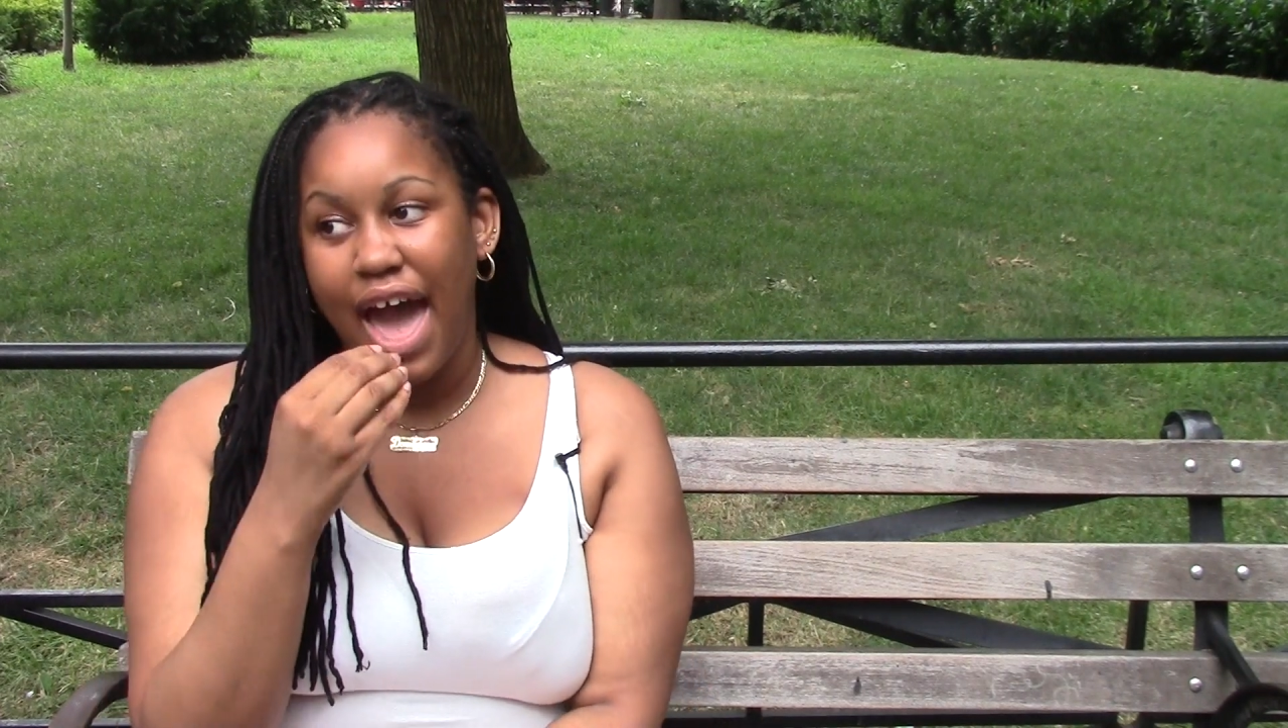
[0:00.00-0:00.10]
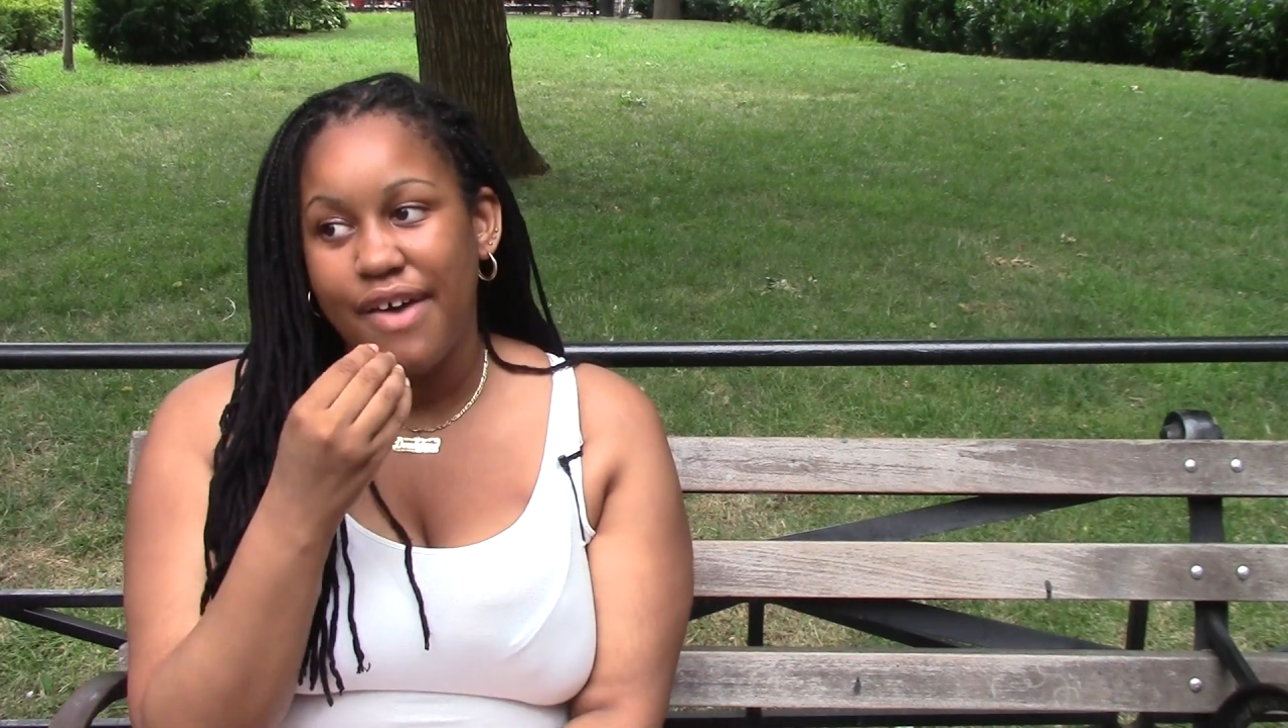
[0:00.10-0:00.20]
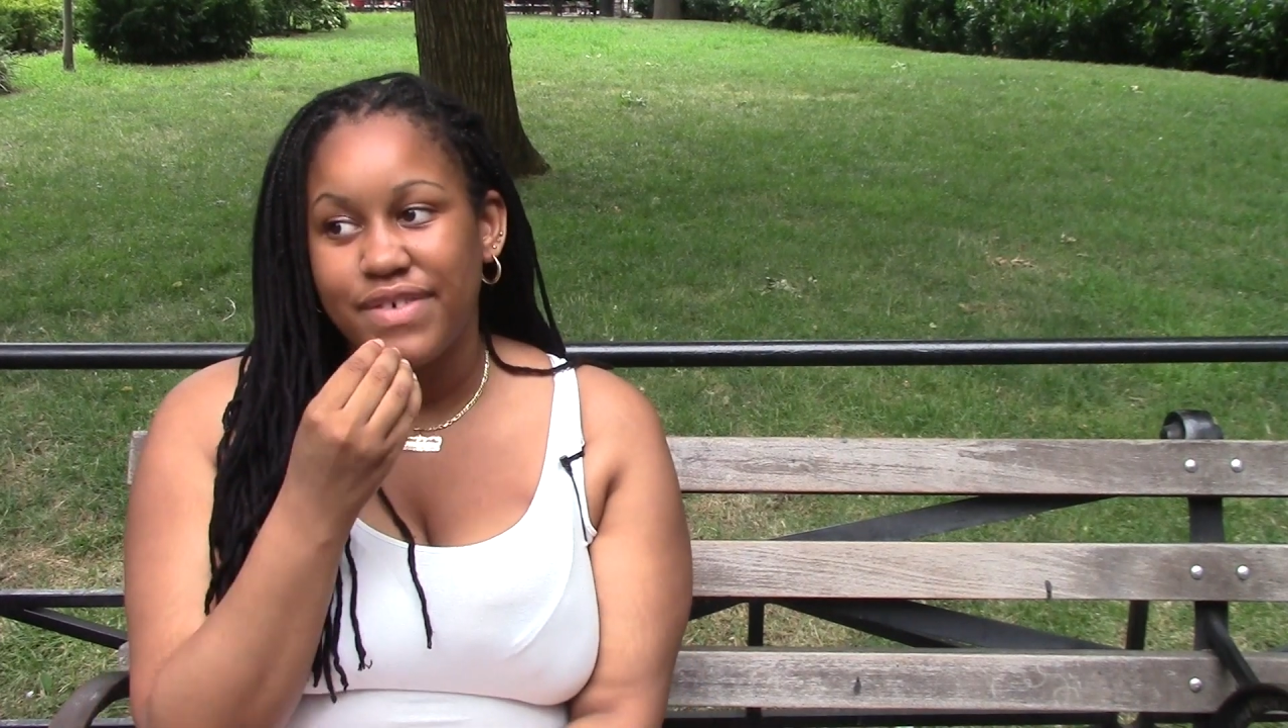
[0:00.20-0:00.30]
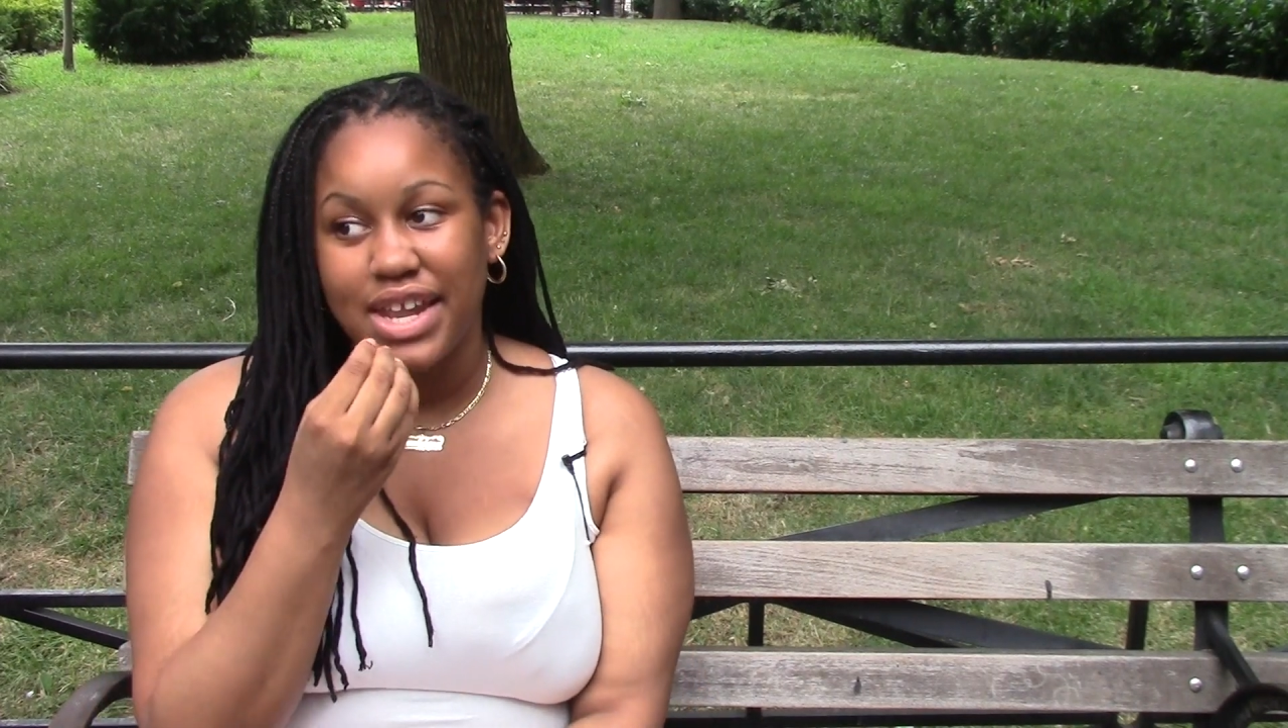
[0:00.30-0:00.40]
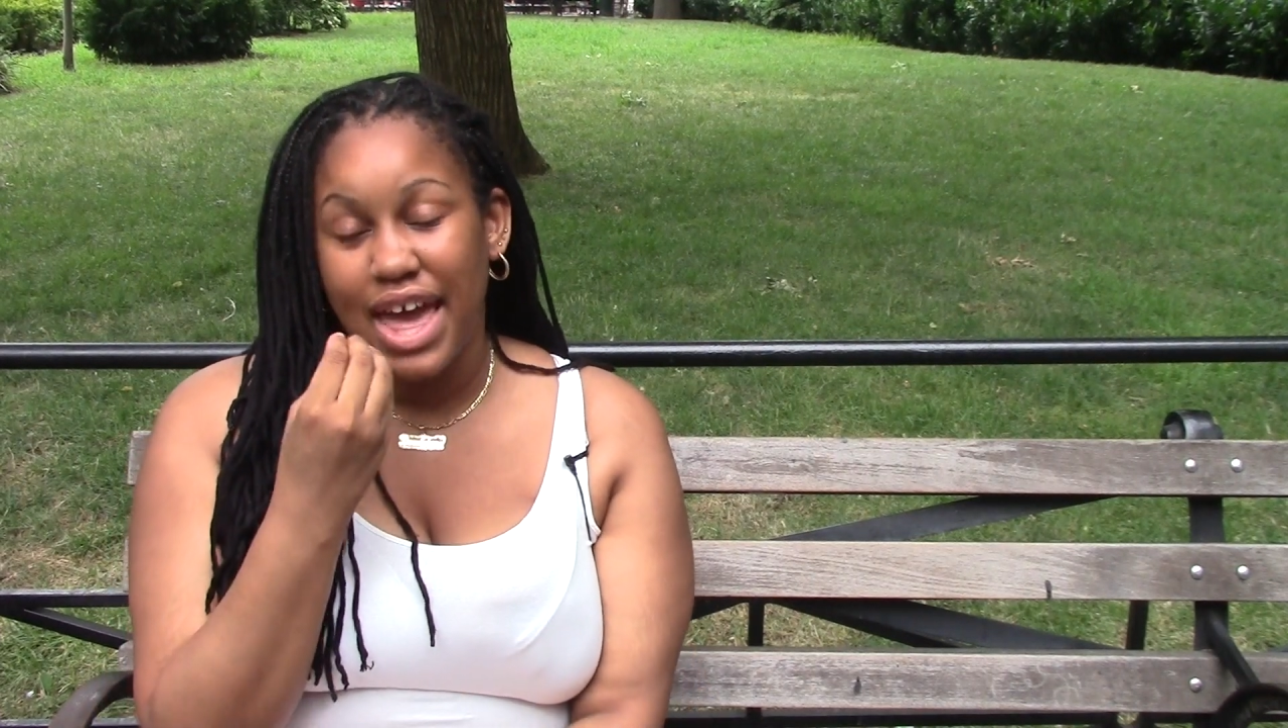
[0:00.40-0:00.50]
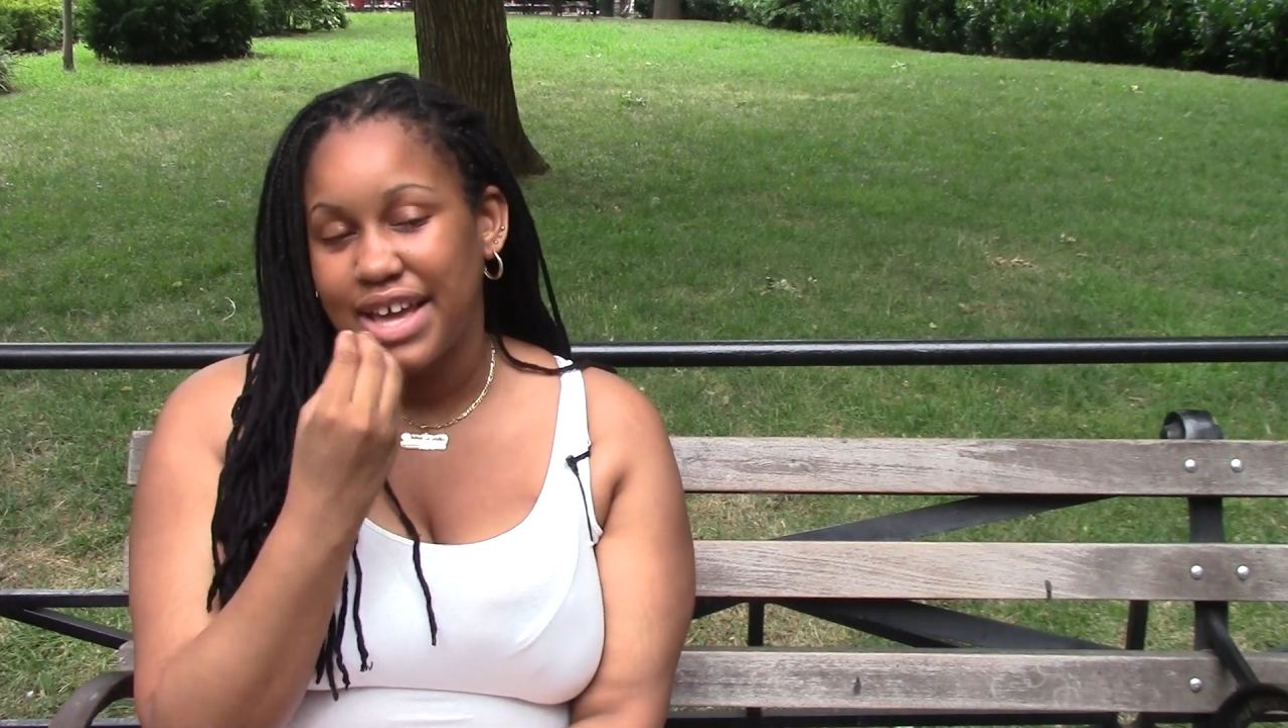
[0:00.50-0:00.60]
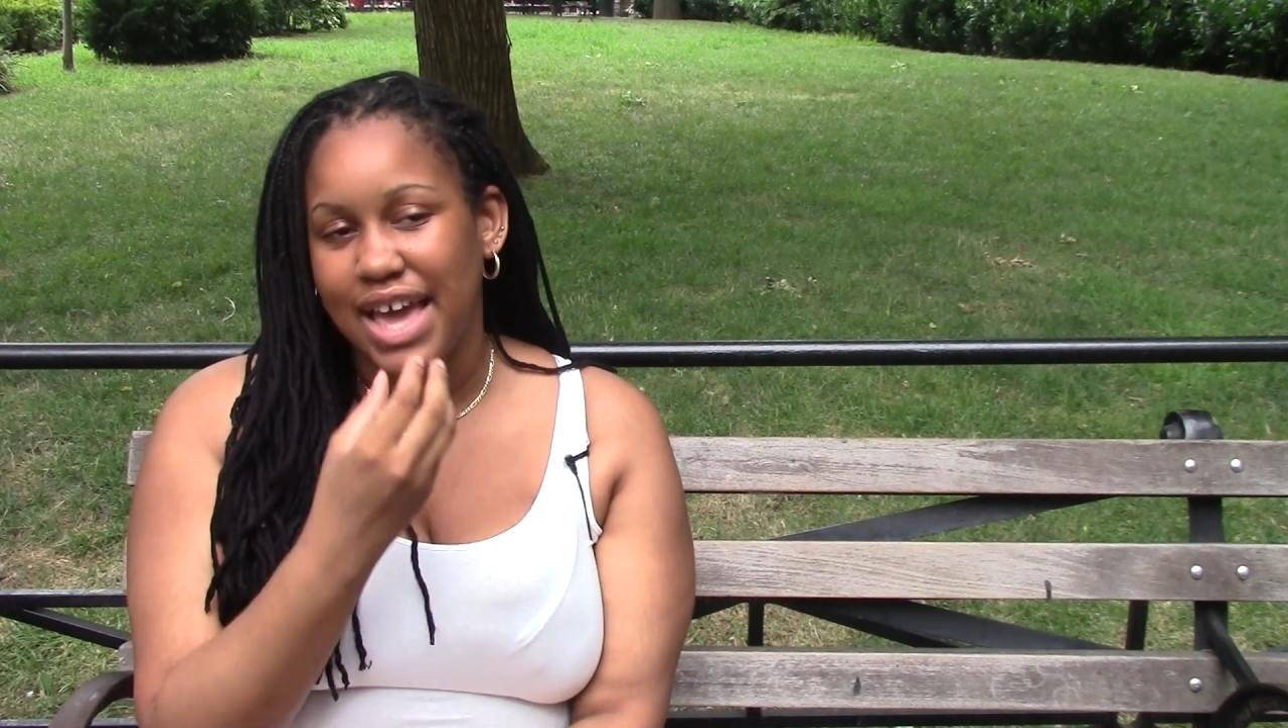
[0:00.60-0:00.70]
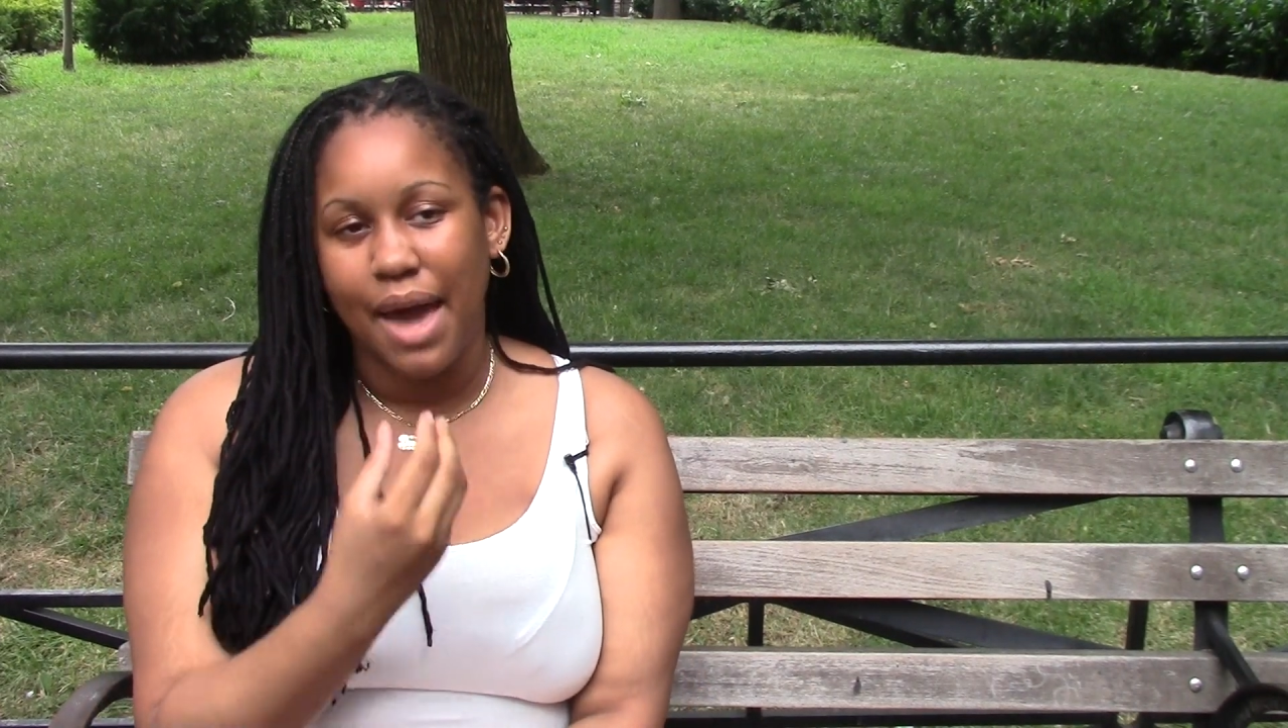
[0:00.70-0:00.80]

having like